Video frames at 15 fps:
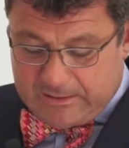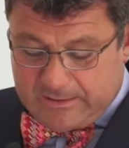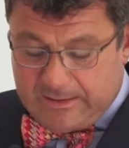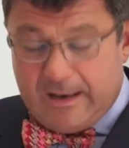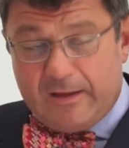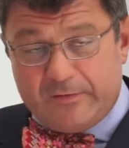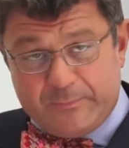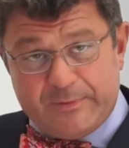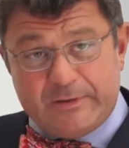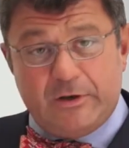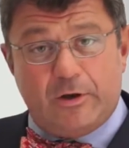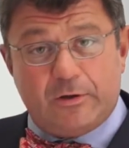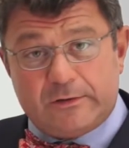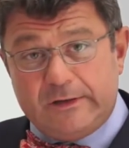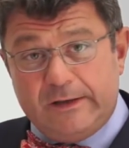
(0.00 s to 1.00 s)
Last but
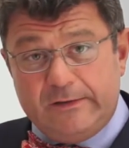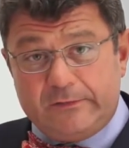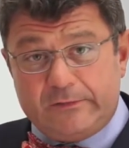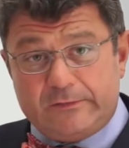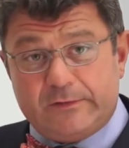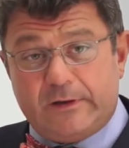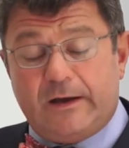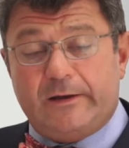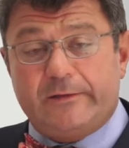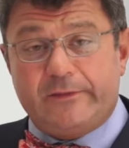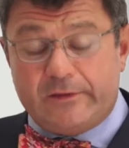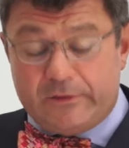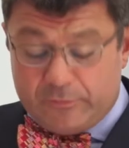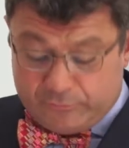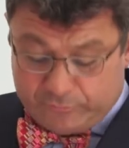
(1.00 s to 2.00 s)
not least, I
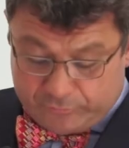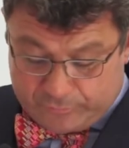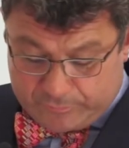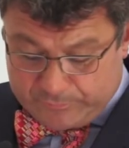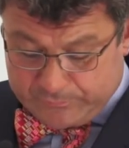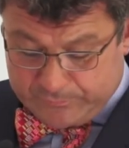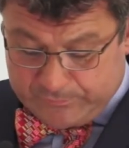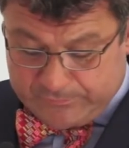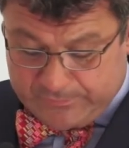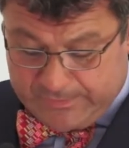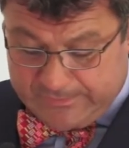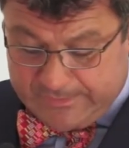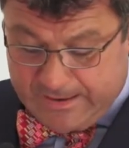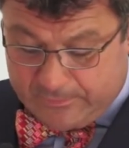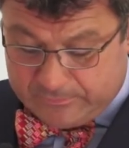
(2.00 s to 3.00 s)
think you should also
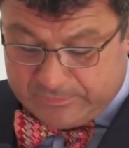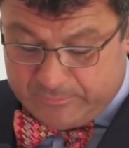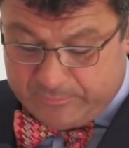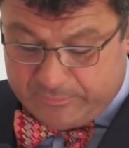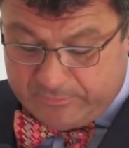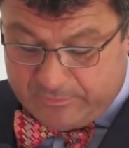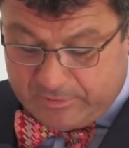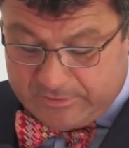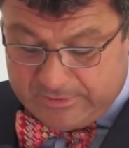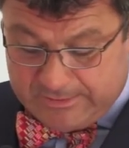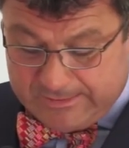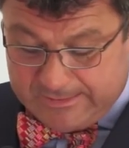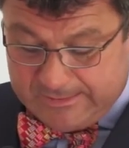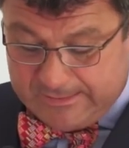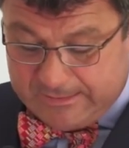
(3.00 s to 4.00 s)
send out a
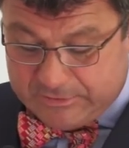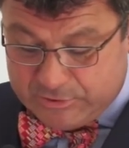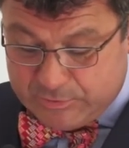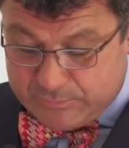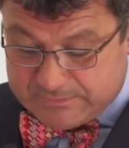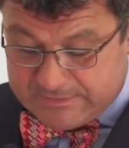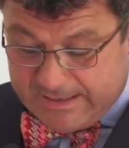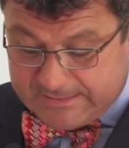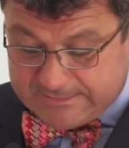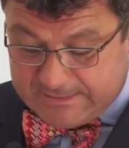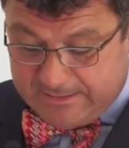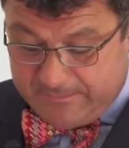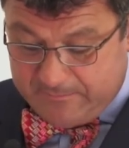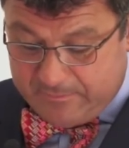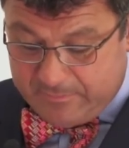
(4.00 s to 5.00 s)
periodic
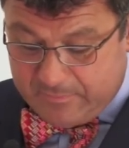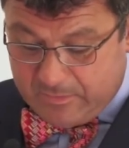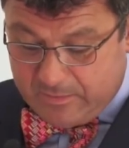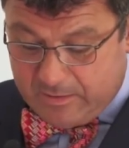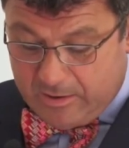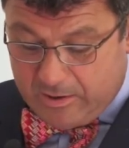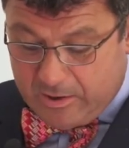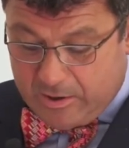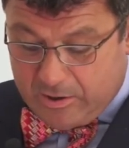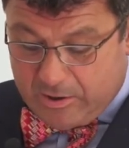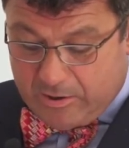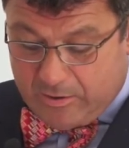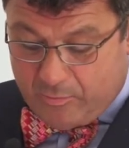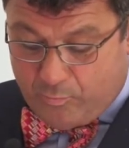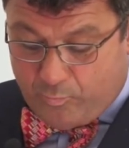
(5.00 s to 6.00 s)
newsletter
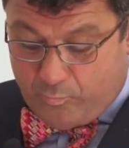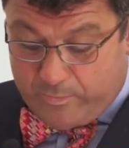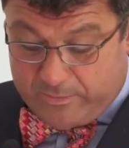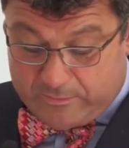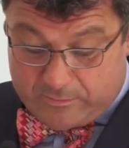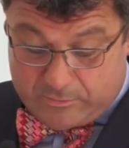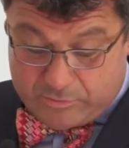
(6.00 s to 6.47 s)
with